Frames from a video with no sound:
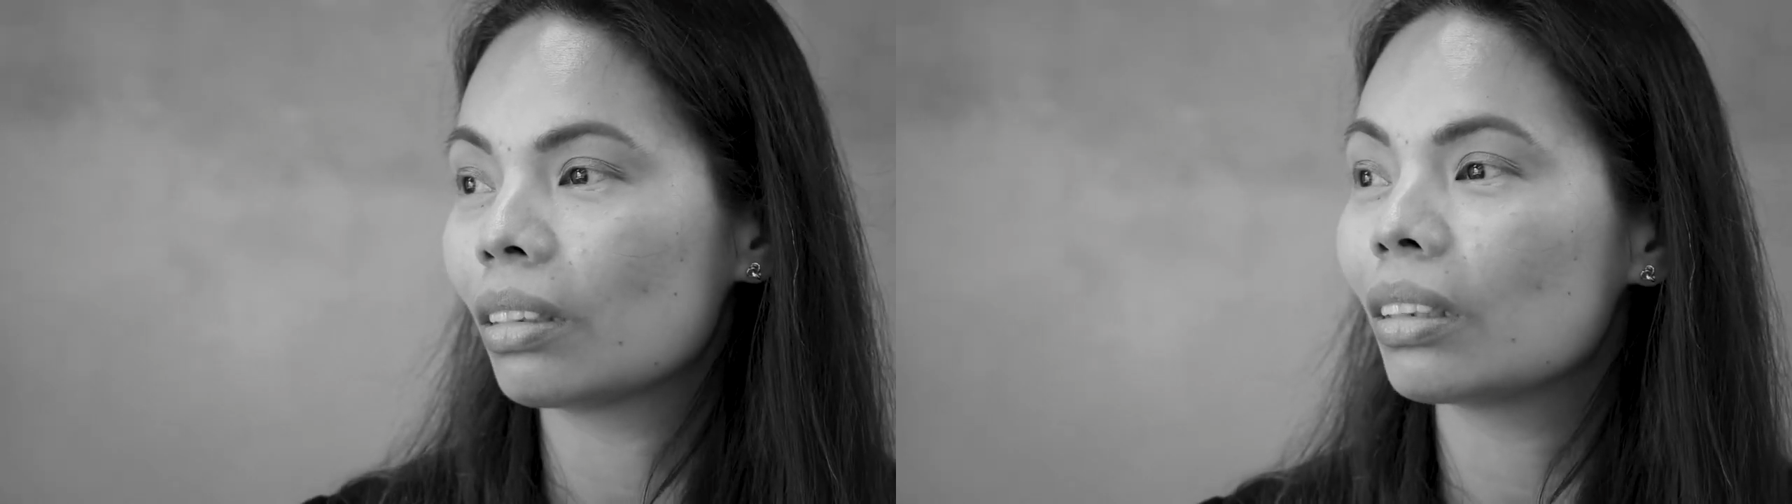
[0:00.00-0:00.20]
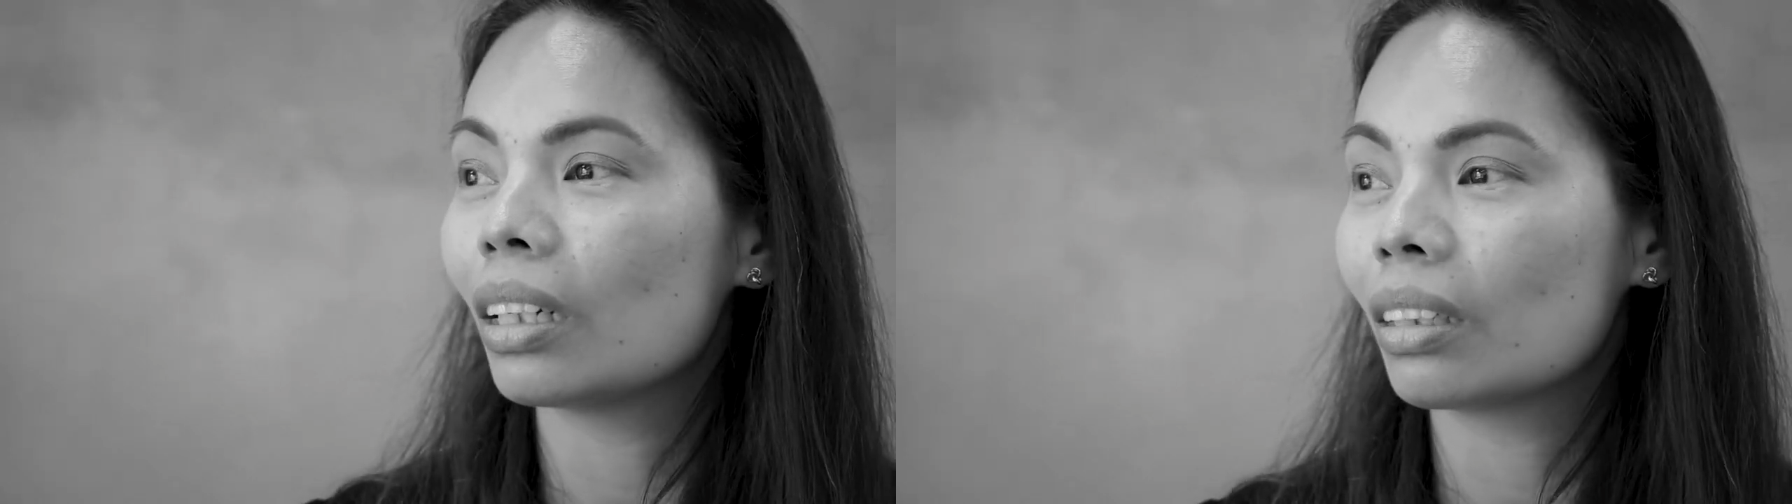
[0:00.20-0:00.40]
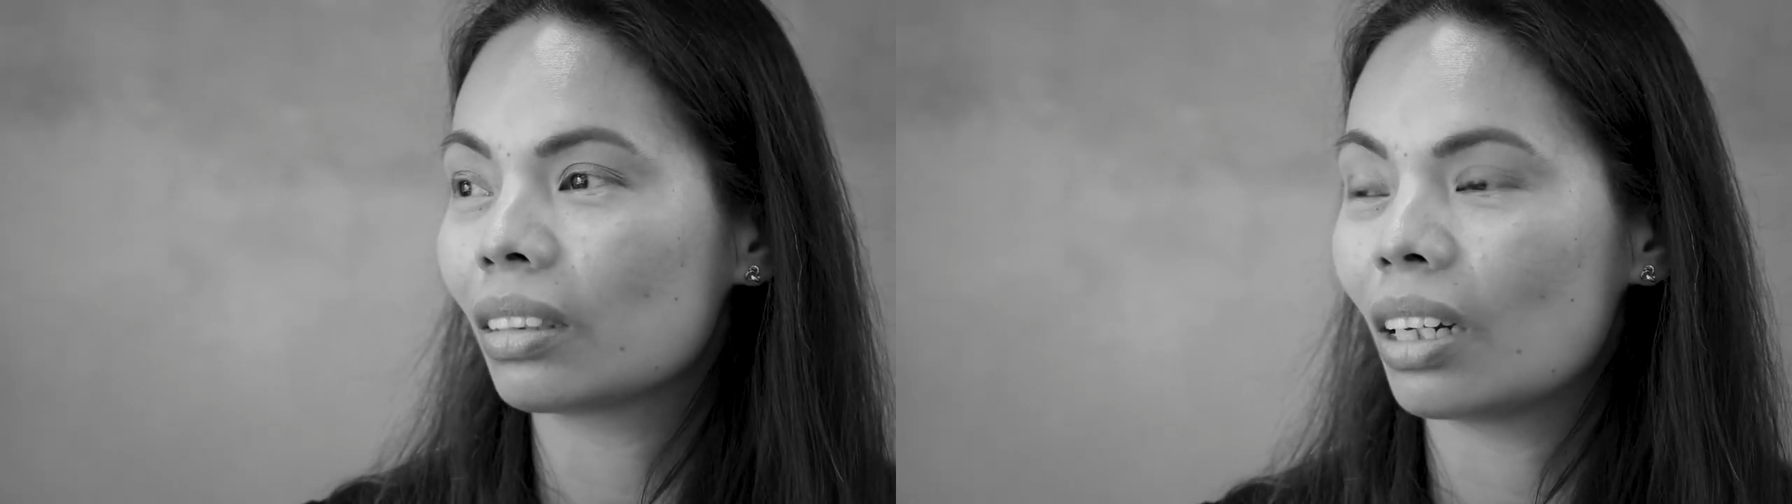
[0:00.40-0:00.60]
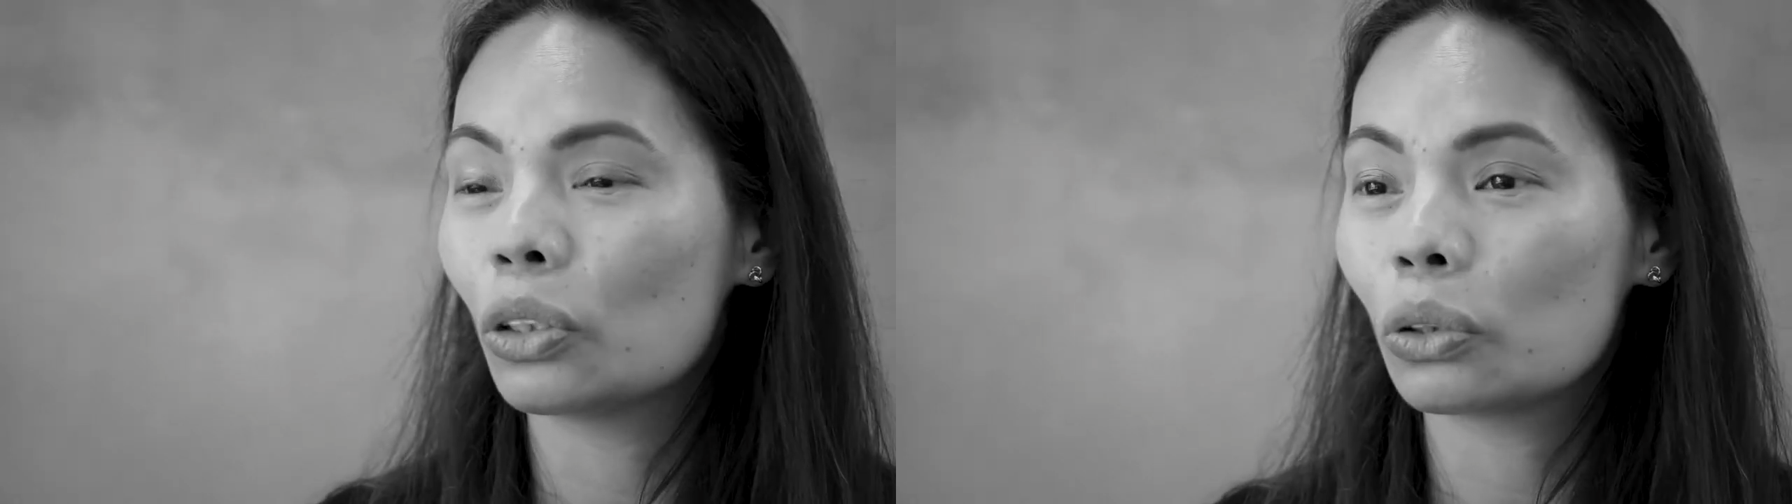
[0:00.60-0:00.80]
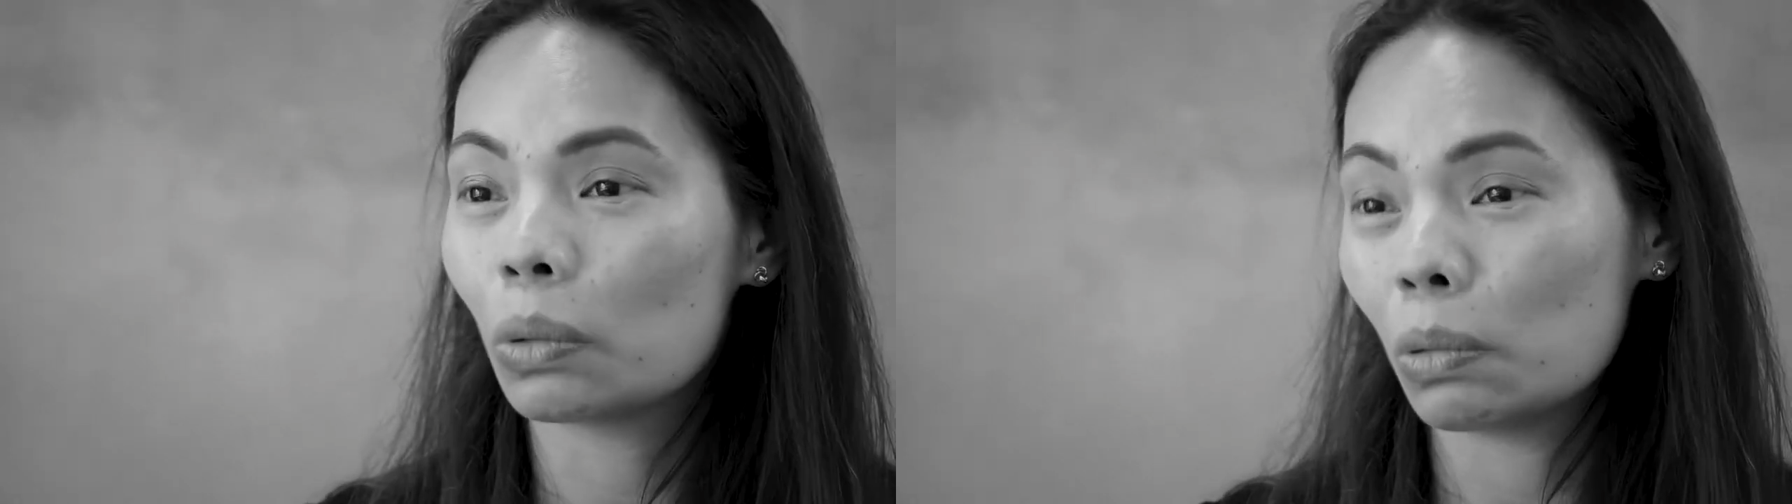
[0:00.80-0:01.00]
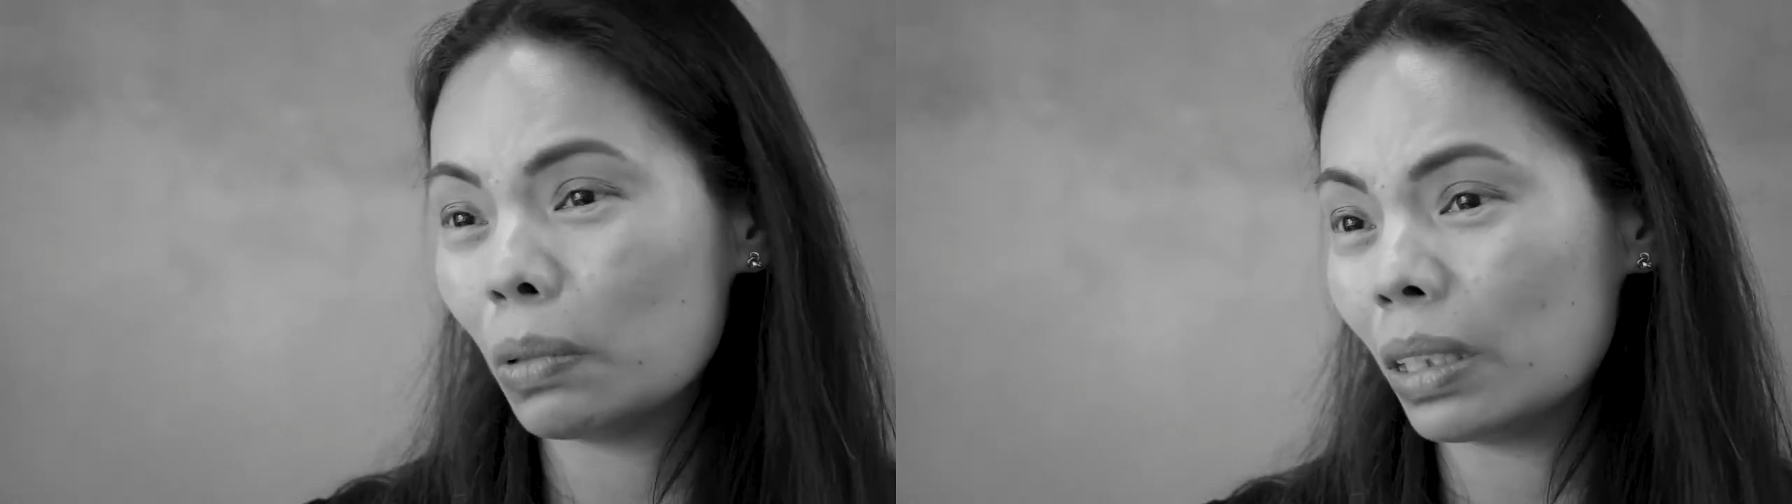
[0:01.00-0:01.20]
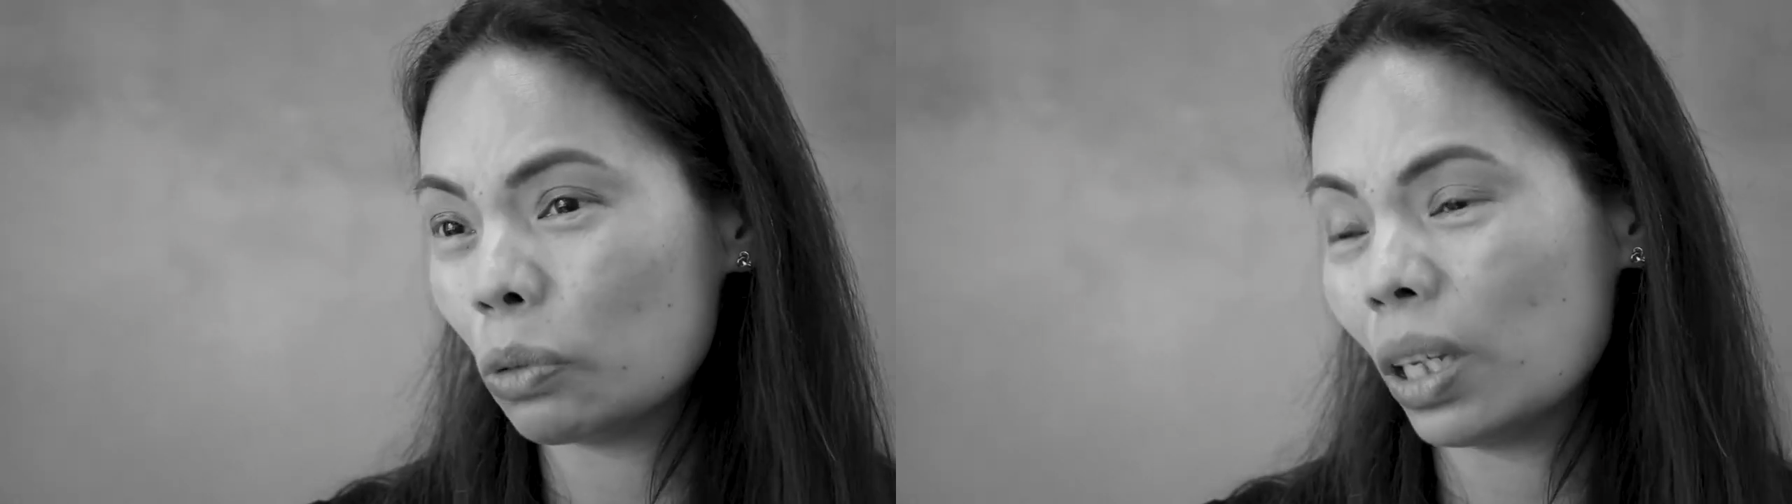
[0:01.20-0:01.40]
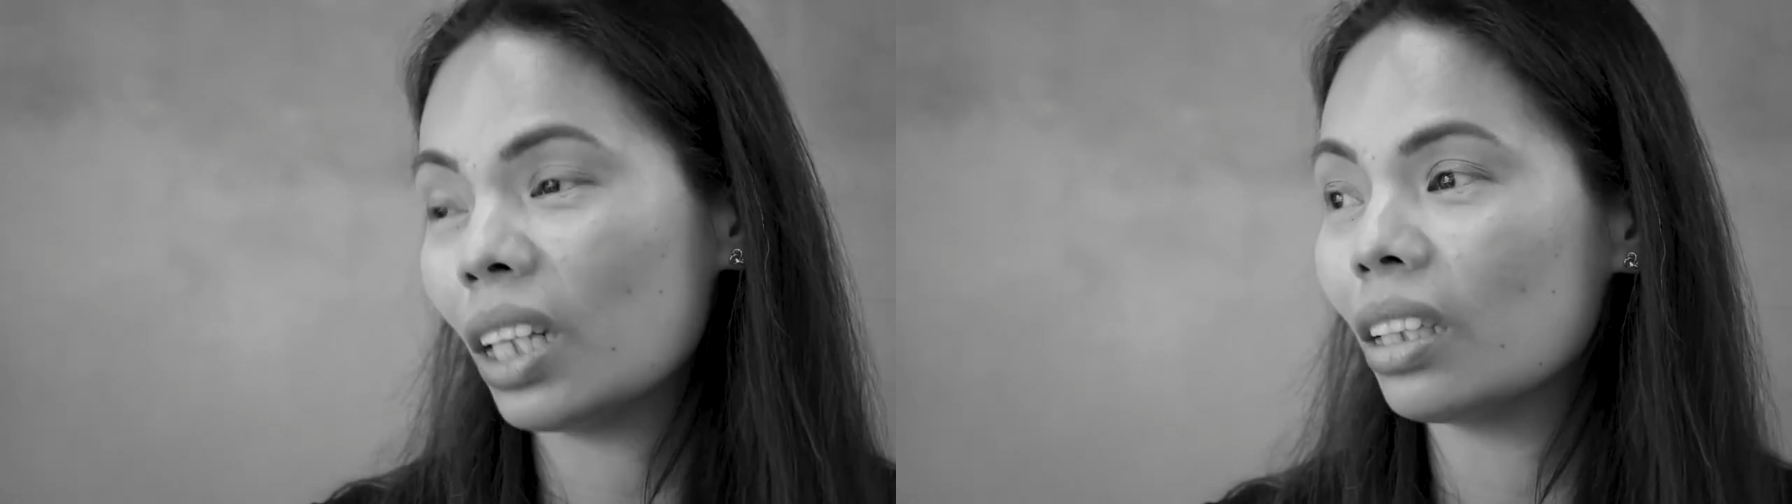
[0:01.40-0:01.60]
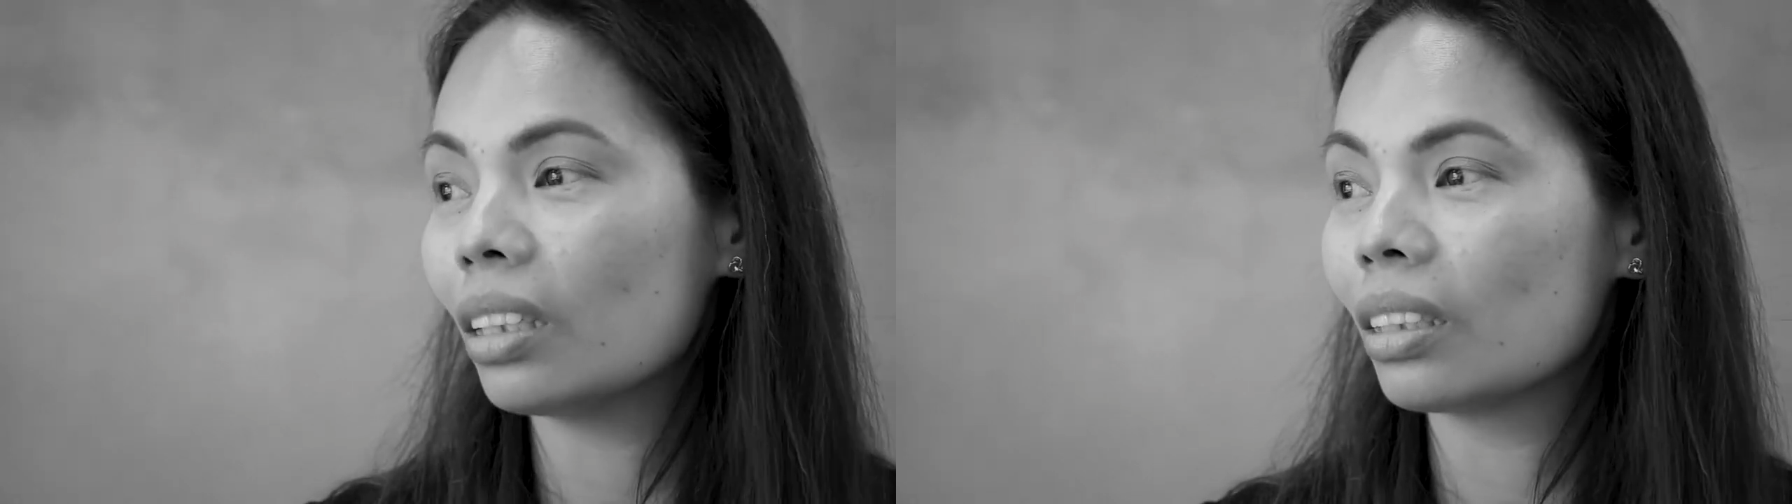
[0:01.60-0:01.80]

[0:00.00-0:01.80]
the country we've been with,